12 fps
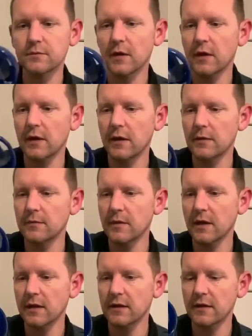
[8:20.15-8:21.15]
Um,
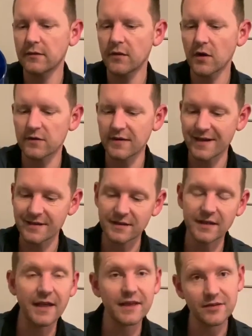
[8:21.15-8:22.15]
I've not tested it,